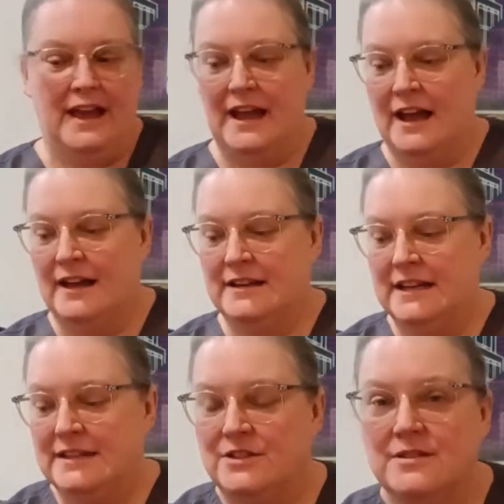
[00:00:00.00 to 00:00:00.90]
And
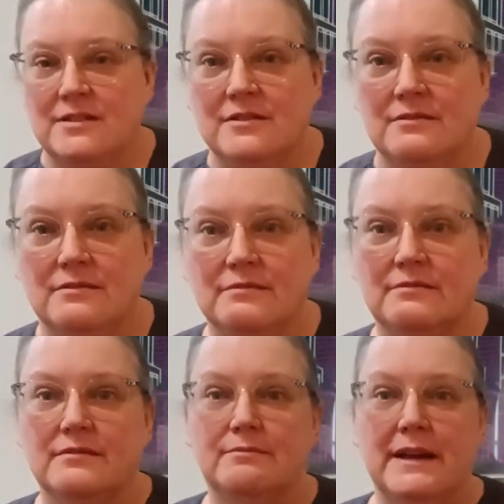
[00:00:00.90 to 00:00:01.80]
it's
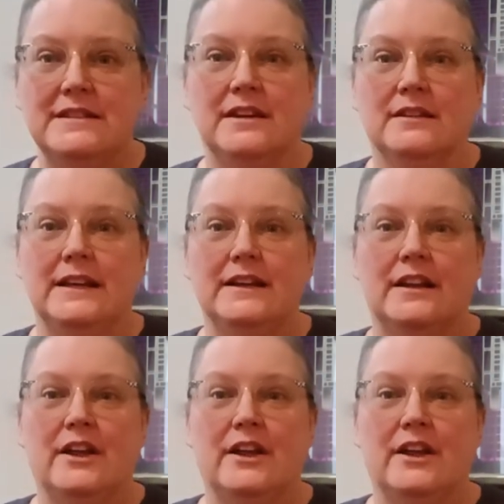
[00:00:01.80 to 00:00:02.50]
basically